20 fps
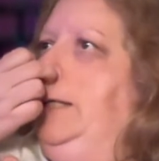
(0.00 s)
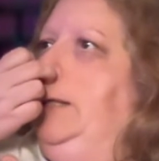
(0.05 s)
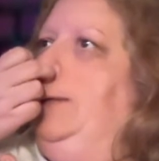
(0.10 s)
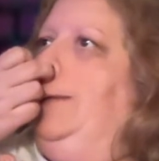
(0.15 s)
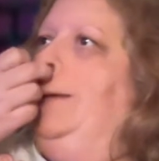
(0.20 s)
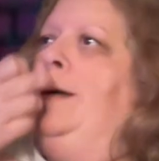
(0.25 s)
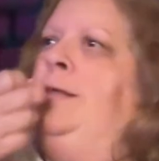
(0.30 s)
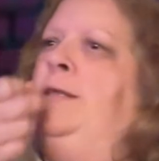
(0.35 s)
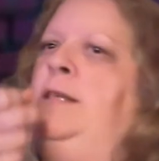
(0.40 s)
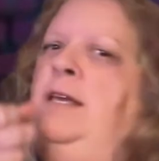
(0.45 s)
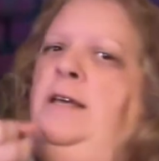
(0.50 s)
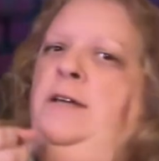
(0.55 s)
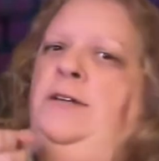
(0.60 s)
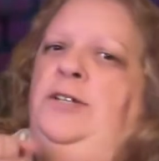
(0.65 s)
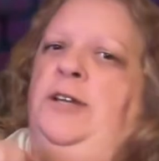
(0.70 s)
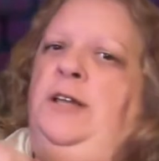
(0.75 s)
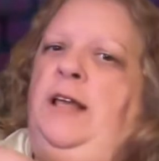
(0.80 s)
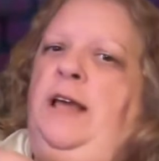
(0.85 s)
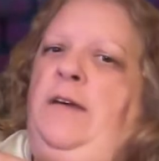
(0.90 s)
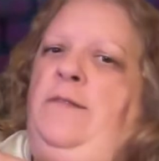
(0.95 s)
I think you
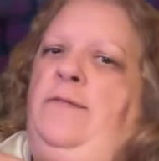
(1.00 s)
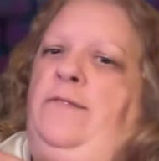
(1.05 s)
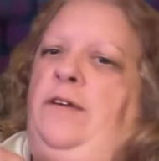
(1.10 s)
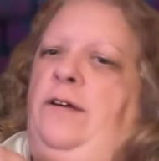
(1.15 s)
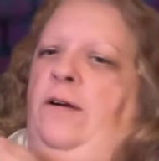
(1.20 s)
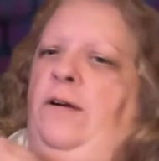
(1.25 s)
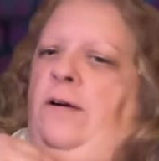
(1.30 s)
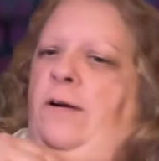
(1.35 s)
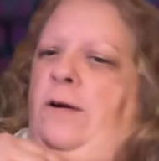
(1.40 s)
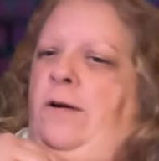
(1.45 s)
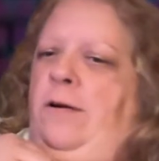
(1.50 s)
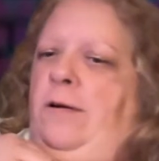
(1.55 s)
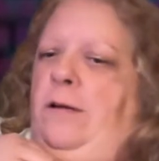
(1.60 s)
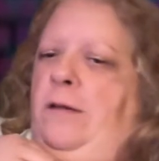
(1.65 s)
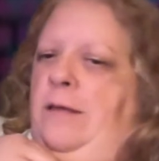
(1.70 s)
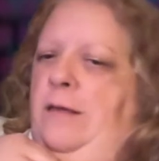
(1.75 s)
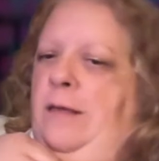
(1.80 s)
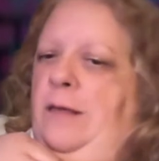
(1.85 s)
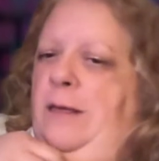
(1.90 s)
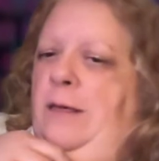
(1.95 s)
should have to
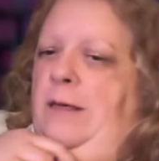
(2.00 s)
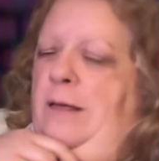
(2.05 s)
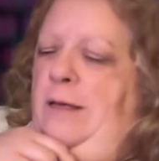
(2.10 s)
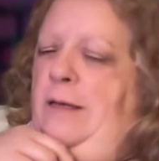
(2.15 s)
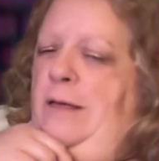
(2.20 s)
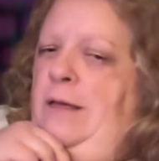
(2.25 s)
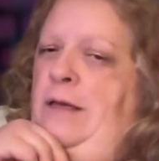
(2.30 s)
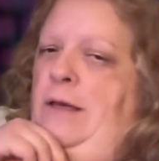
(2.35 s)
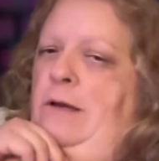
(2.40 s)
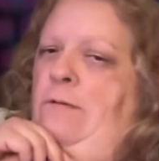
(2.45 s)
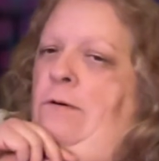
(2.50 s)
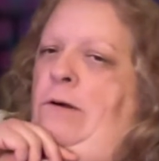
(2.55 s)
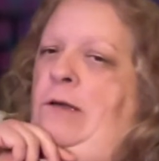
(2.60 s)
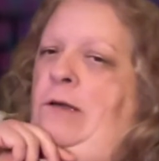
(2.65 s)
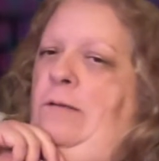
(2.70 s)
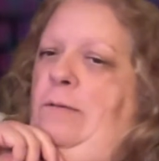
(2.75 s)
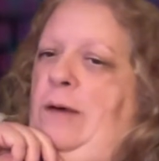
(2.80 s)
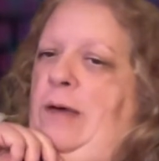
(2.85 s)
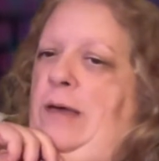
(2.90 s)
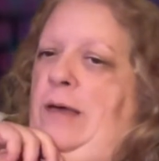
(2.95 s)
work
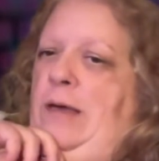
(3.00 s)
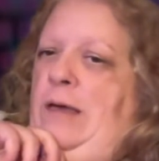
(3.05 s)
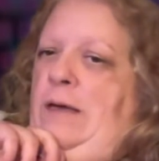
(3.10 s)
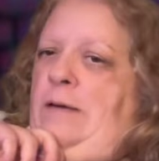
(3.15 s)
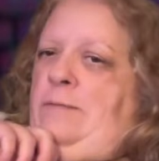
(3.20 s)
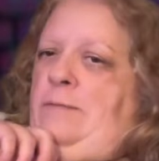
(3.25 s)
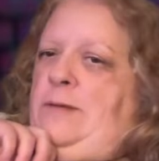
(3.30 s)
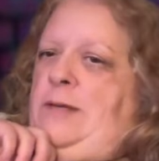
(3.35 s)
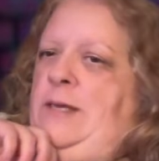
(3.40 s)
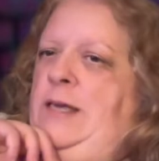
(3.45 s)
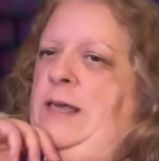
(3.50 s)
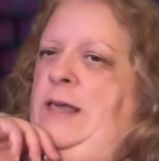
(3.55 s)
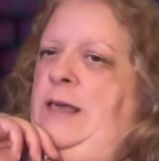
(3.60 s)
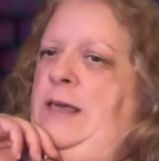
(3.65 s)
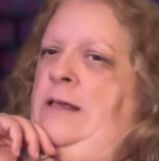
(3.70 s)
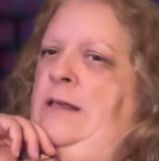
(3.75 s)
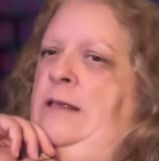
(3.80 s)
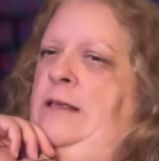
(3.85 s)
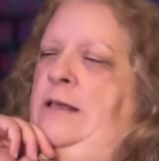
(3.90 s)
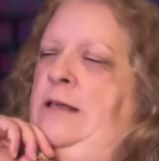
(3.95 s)
your way up to
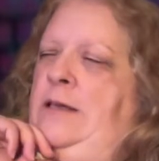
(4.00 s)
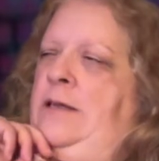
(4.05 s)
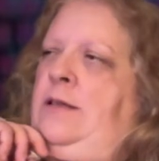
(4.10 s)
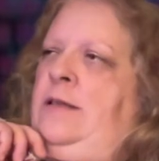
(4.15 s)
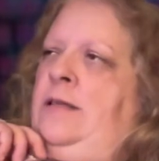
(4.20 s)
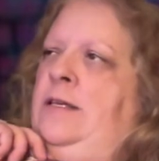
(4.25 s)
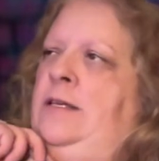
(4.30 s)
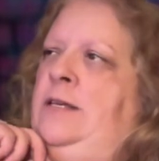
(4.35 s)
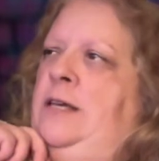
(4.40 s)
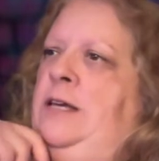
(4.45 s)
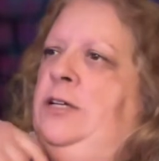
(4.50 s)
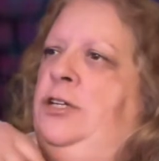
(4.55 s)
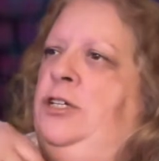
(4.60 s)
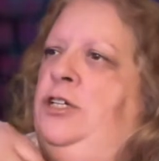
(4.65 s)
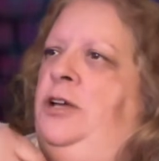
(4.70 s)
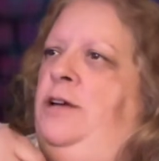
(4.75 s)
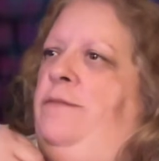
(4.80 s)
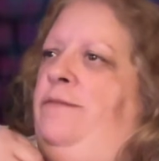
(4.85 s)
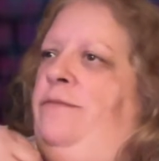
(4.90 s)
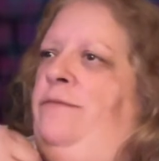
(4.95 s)
getting the day
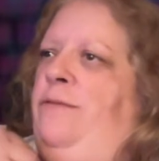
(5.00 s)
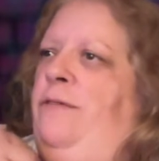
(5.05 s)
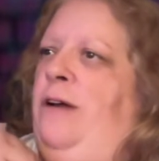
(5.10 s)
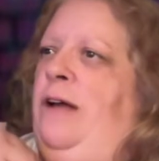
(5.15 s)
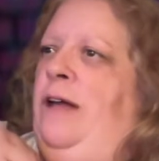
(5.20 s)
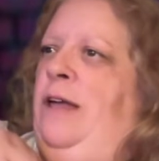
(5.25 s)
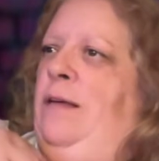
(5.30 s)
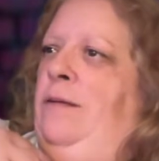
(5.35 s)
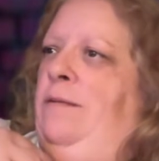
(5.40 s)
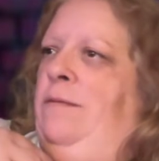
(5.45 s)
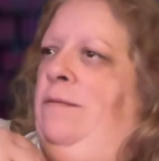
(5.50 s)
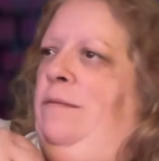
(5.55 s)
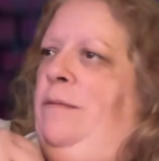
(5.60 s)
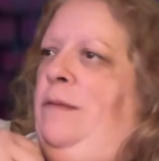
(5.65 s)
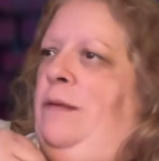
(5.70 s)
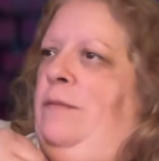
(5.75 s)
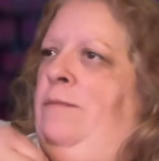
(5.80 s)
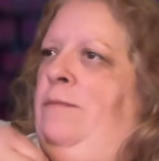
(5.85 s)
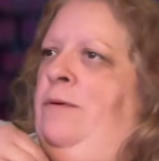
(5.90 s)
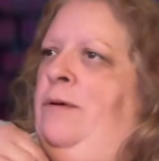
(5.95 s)
shift, right?
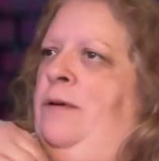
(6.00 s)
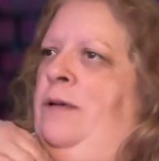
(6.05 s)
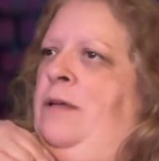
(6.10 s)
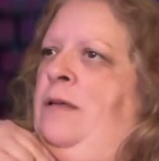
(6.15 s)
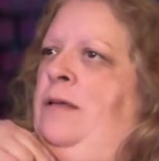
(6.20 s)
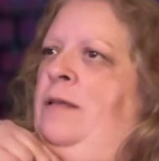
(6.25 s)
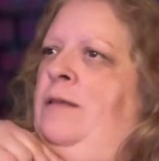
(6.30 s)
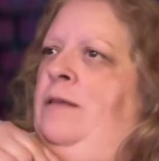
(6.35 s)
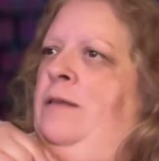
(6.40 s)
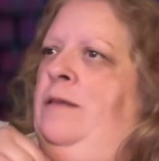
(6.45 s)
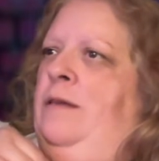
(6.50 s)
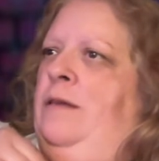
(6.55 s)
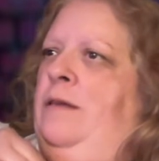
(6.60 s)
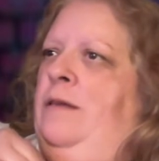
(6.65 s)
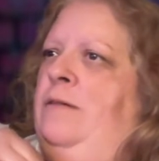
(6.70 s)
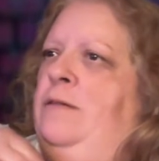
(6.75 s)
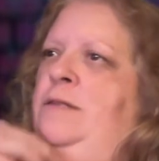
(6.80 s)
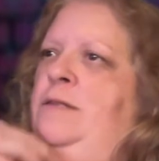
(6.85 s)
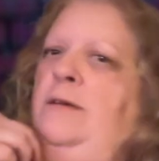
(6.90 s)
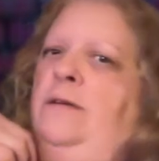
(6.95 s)
But
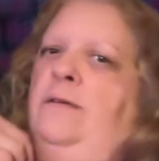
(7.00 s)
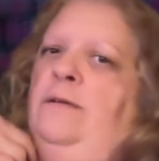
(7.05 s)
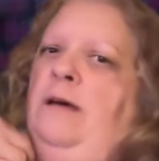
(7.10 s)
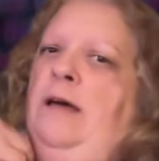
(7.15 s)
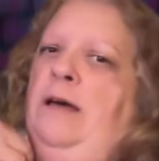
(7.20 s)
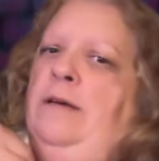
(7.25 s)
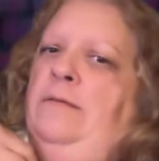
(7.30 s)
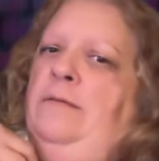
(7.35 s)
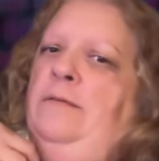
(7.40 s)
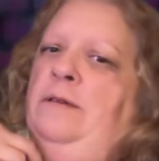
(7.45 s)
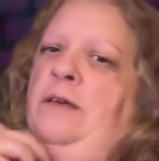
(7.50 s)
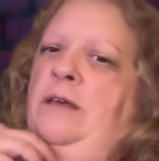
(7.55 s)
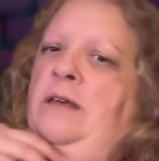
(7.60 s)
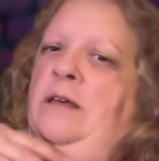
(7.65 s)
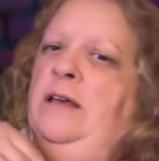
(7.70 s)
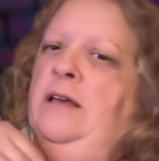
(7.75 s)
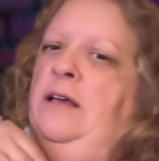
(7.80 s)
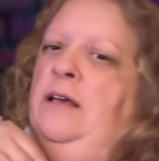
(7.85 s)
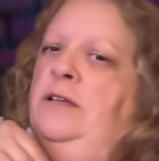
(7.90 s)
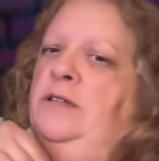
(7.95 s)
so I
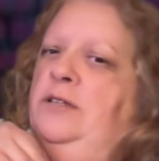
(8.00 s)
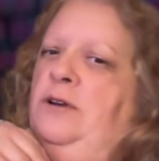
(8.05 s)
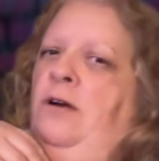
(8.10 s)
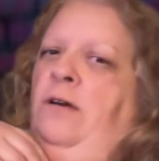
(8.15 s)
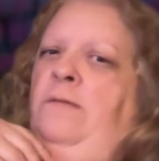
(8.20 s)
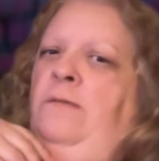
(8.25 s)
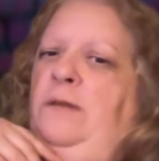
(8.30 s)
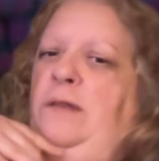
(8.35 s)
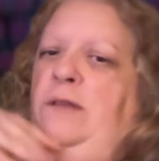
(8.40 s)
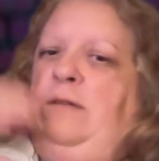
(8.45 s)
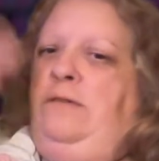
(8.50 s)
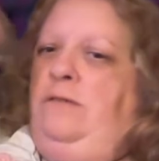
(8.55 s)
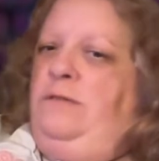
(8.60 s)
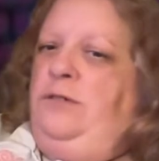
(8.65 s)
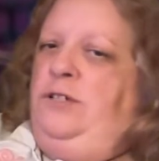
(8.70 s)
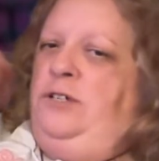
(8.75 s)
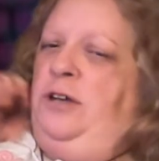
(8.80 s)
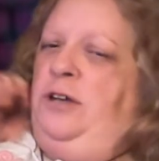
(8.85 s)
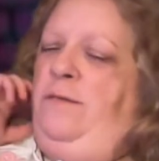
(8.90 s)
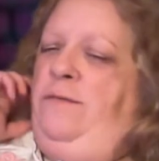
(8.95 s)
started with the
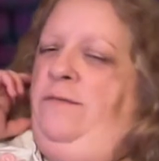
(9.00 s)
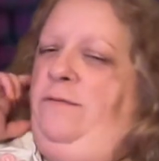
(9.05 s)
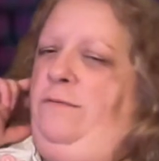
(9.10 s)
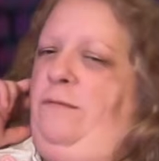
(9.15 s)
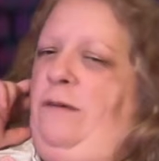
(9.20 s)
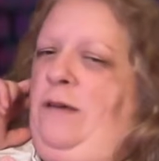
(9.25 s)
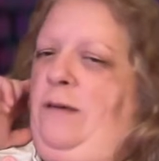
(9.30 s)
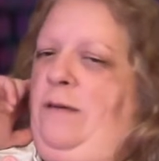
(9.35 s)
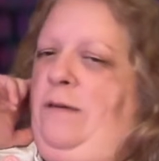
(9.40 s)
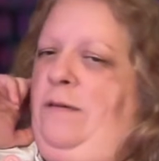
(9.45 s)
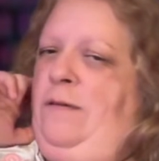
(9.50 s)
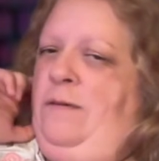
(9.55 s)
closed shift, and